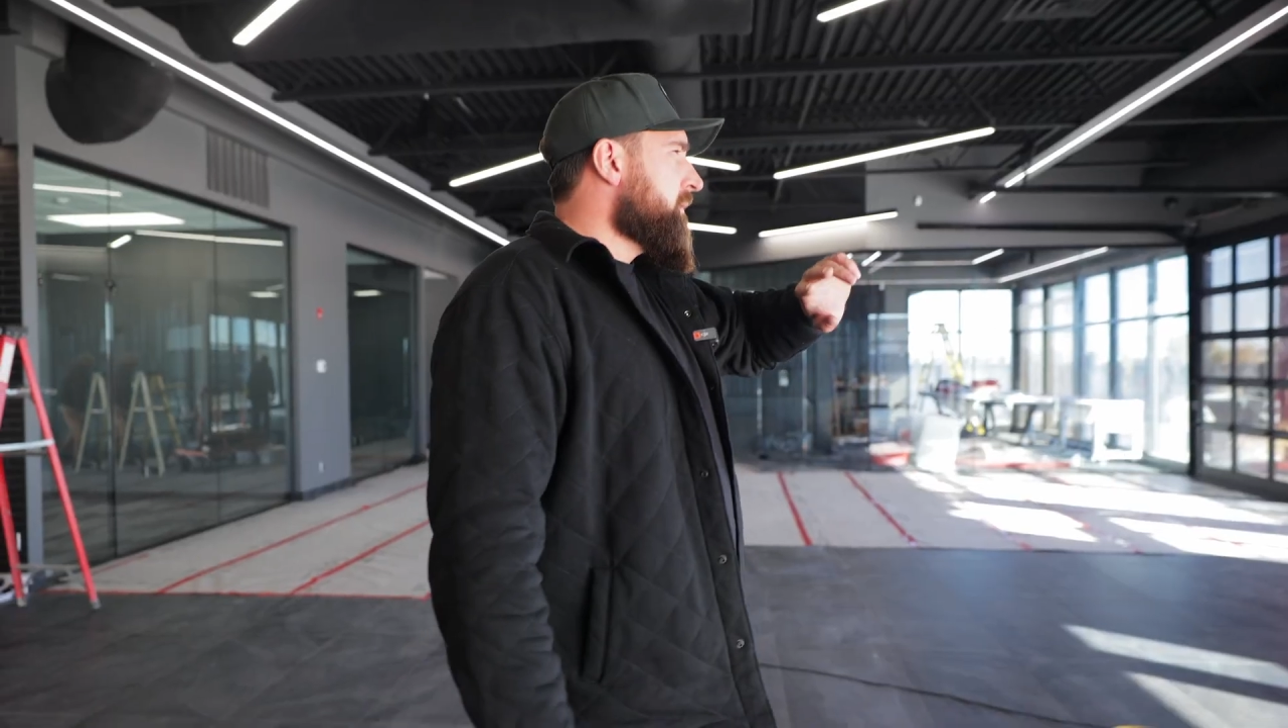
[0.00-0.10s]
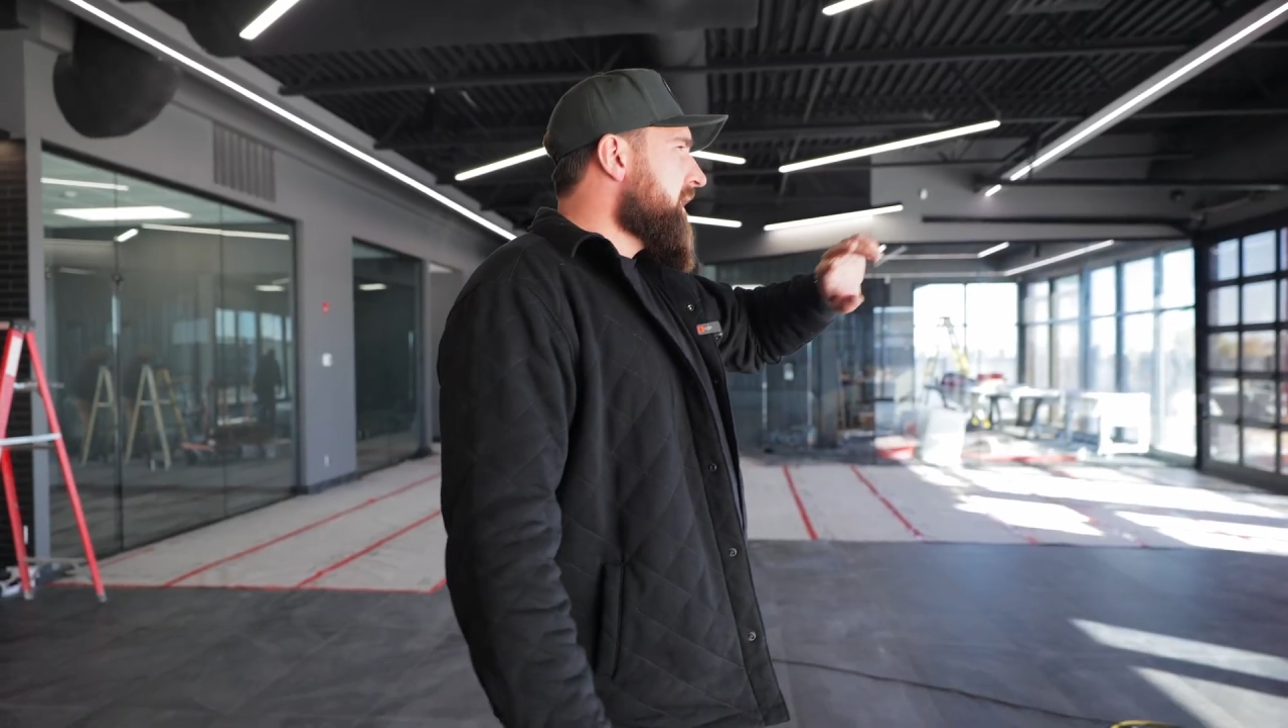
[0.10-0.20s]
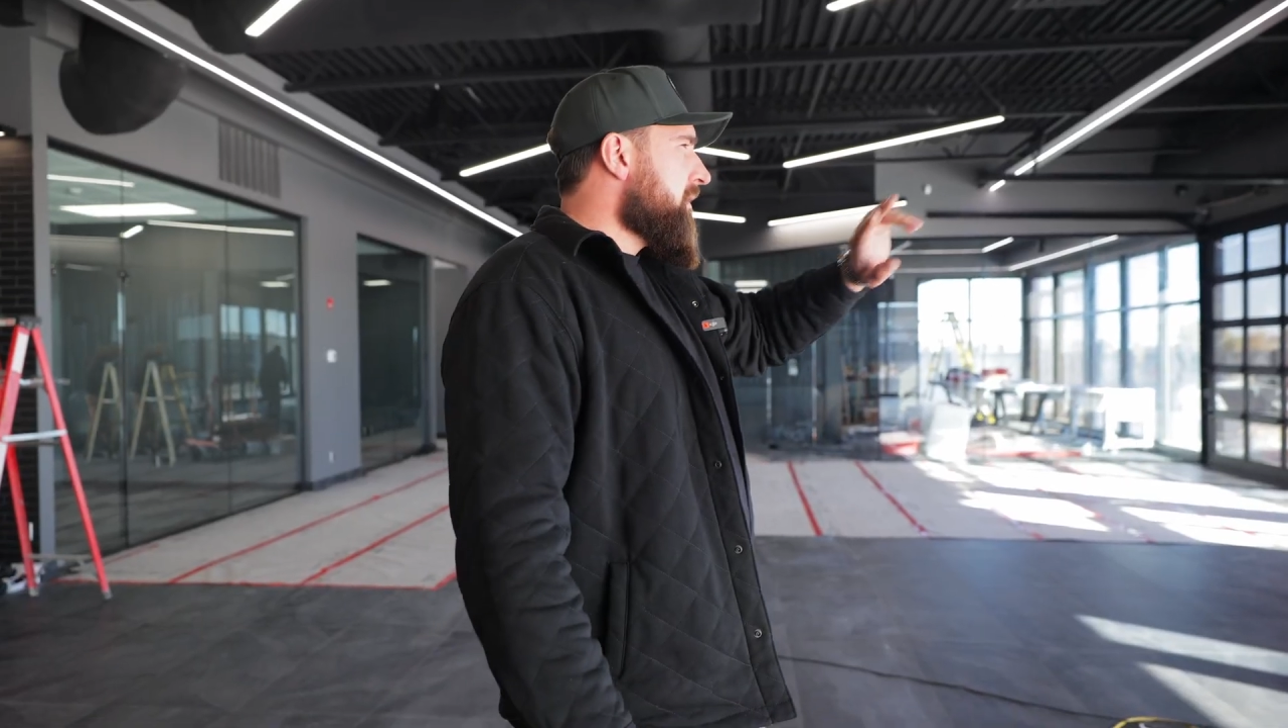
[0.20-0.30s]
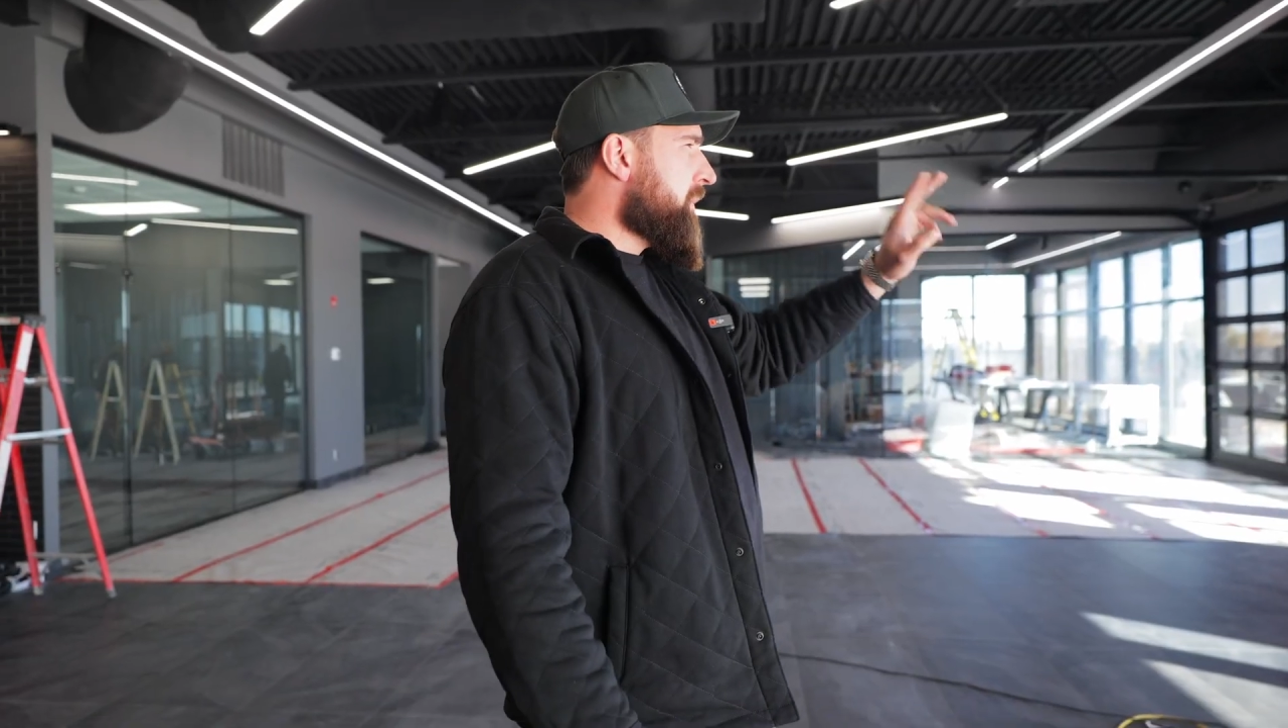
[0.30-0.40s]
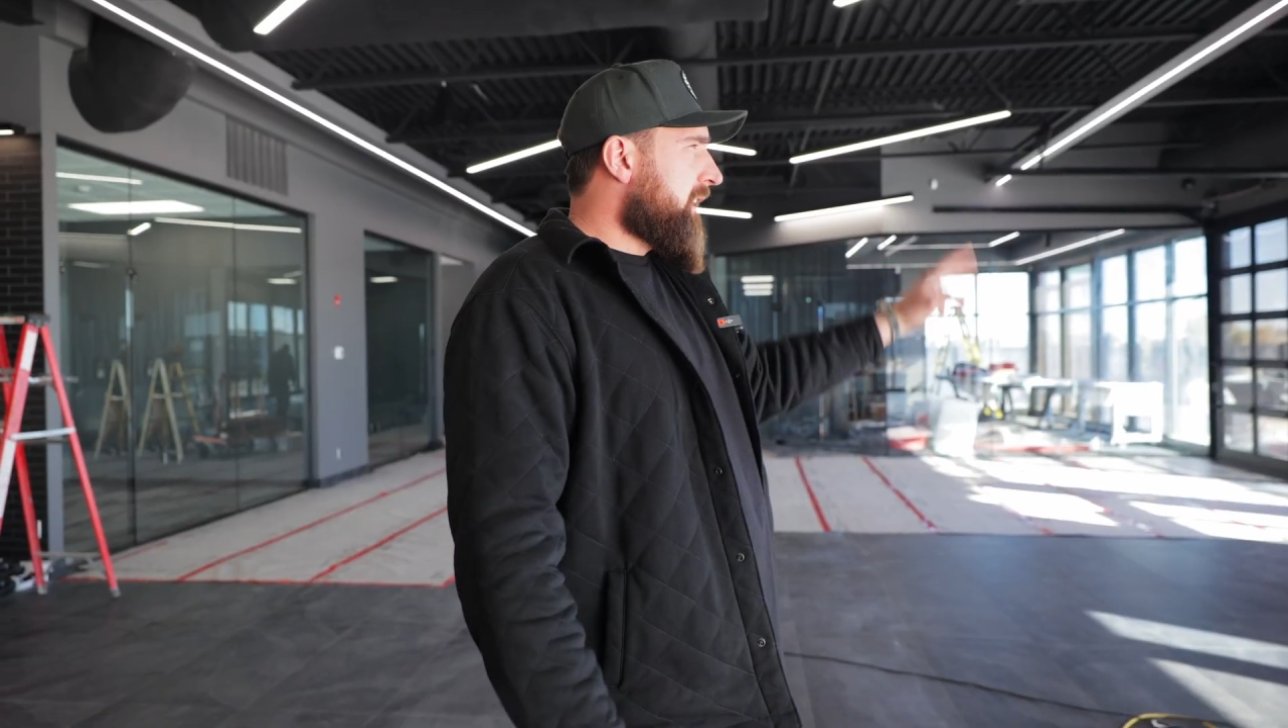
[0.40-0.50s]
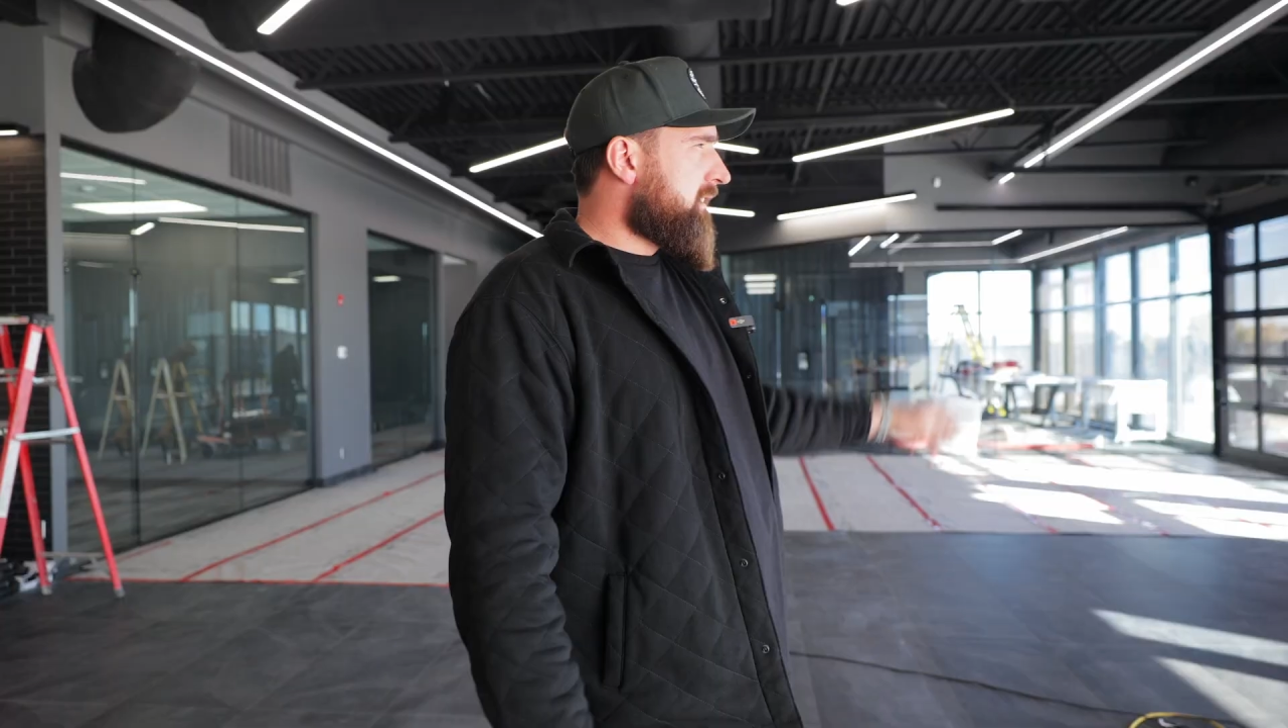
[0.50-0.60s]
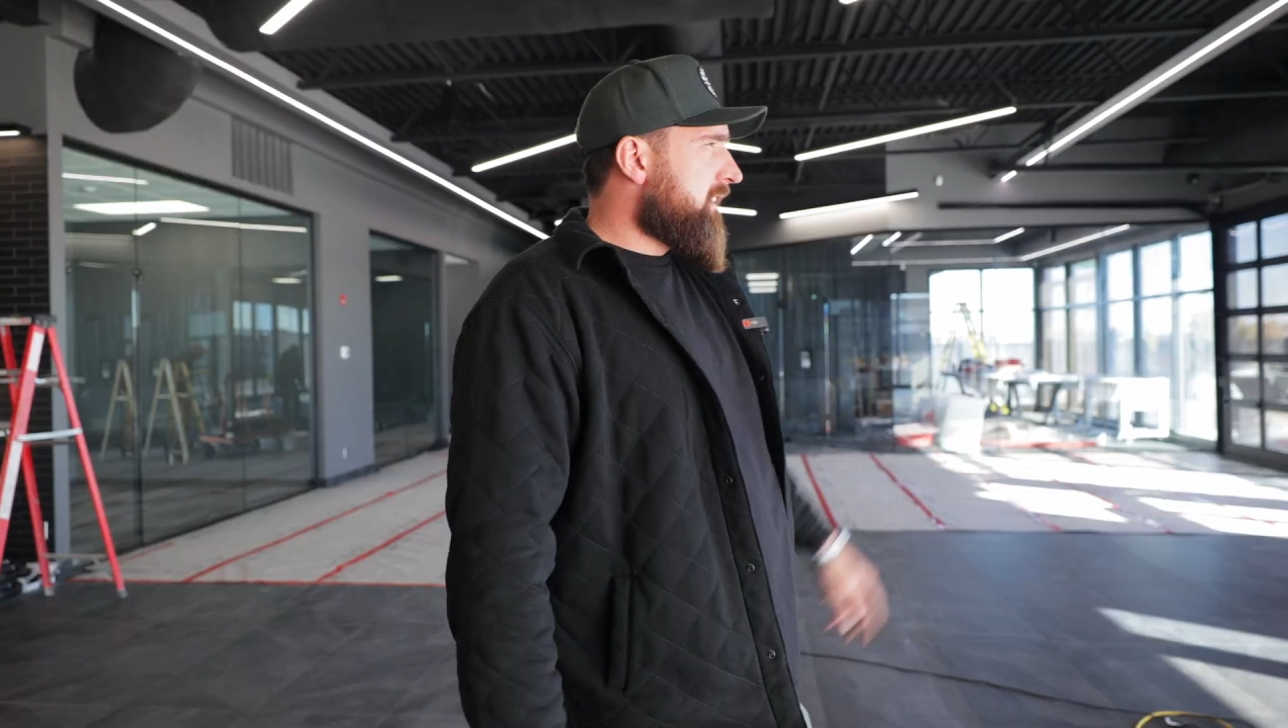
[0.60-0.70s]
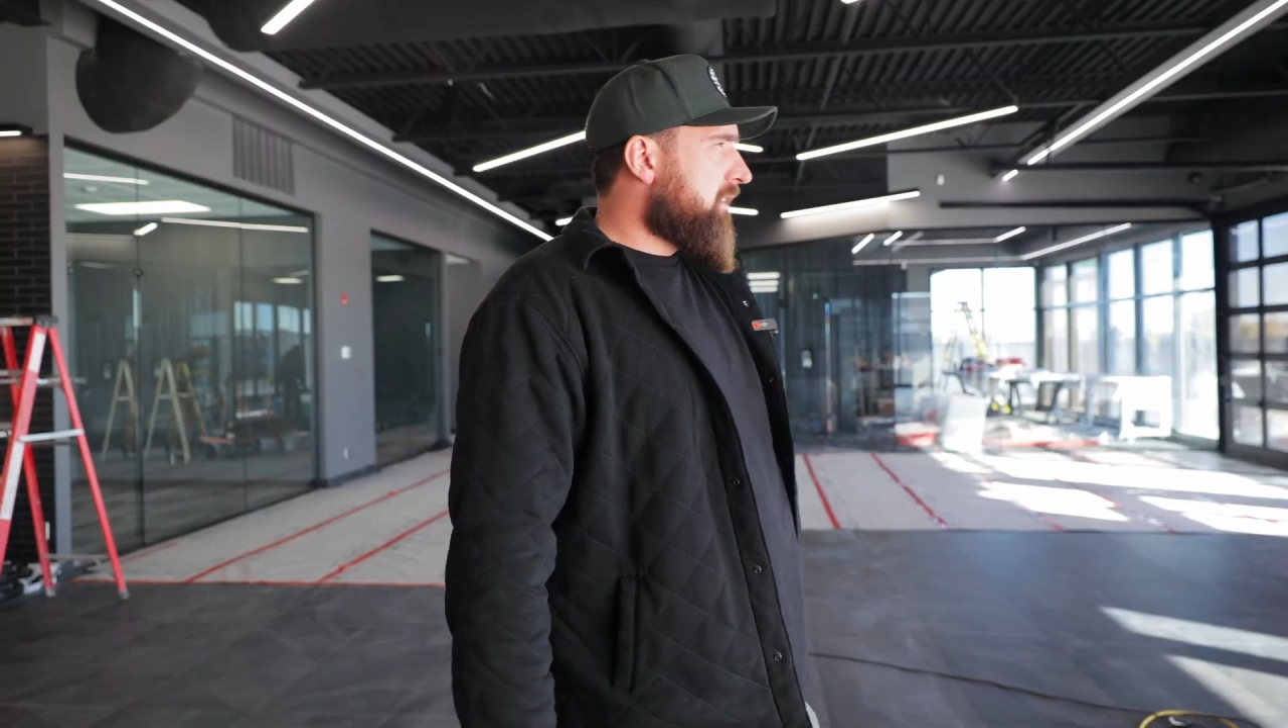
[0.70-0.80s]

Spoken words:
We ended up painting